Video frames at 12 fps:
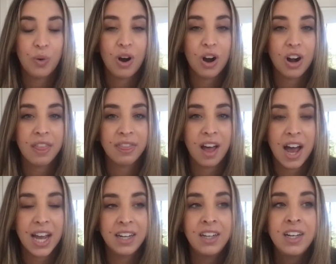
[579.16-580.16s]
are
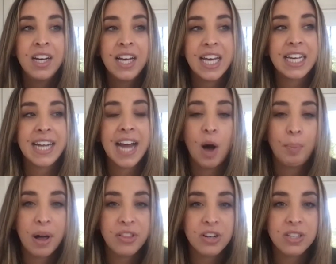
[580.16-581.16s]
online, it can help
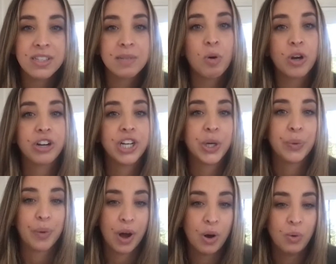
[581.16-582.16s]
others and the more you're going to grow.